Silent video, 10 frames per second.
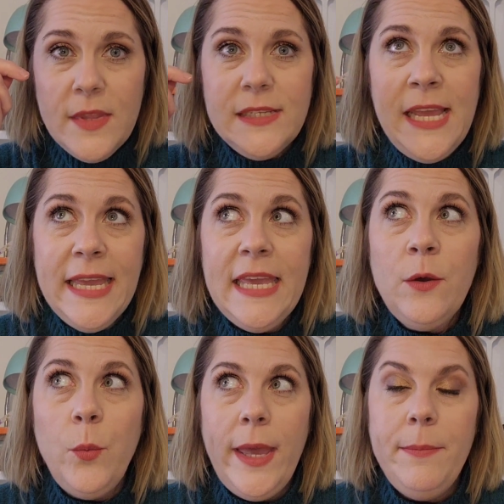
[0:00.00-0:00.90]
taking
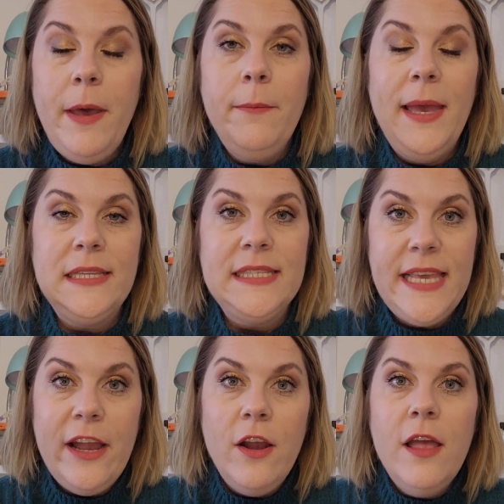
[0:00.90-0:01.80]
away my
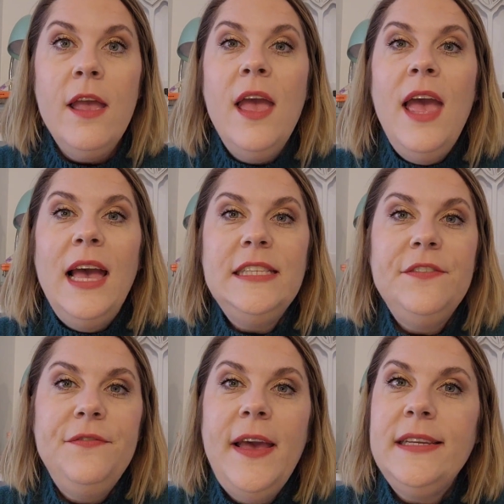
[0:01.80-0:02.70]
mascara as
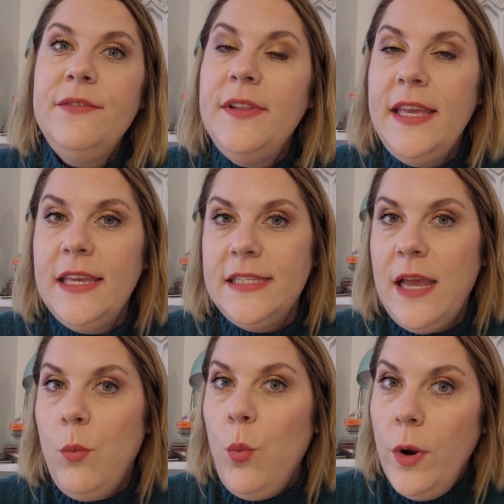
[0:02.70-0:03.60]
effectively as
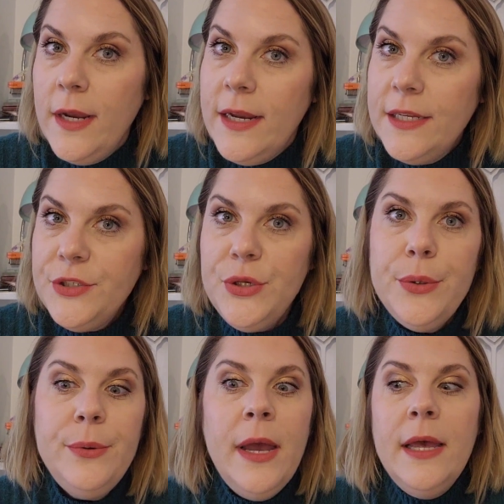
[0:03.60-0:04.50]
I wanted it
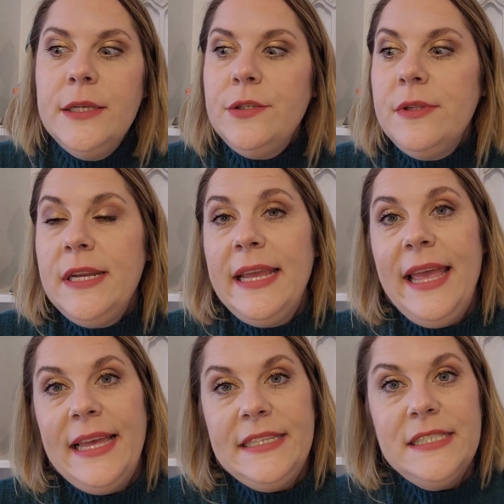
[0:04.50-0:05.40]
to. So then I
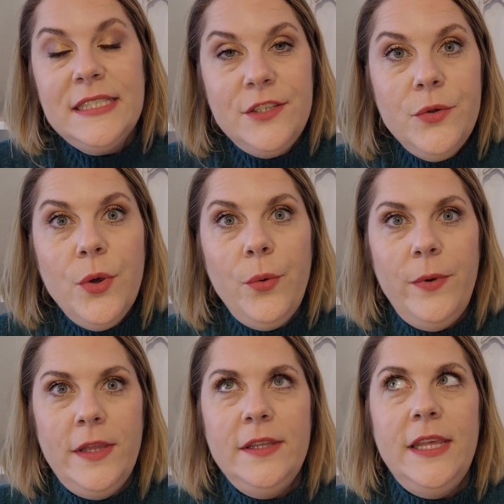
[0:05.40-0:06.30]
had to still go
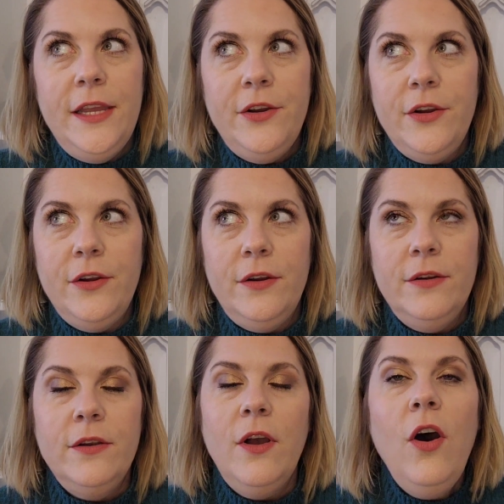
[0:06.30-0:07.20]
in
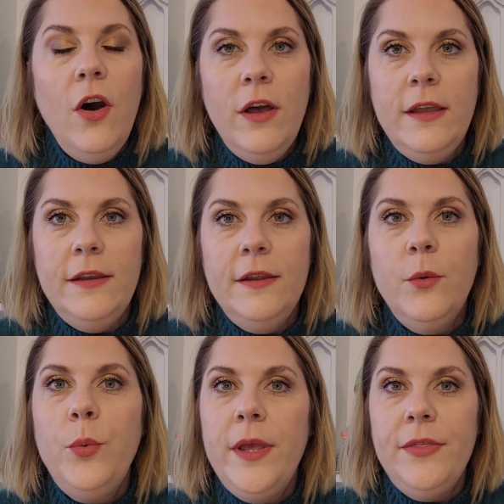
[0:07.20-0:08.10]
later on
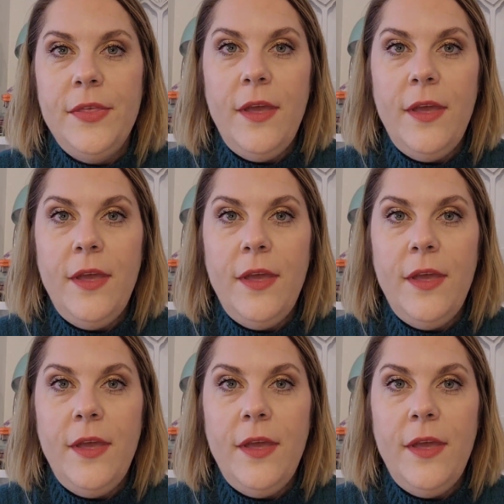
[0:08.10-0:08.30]
with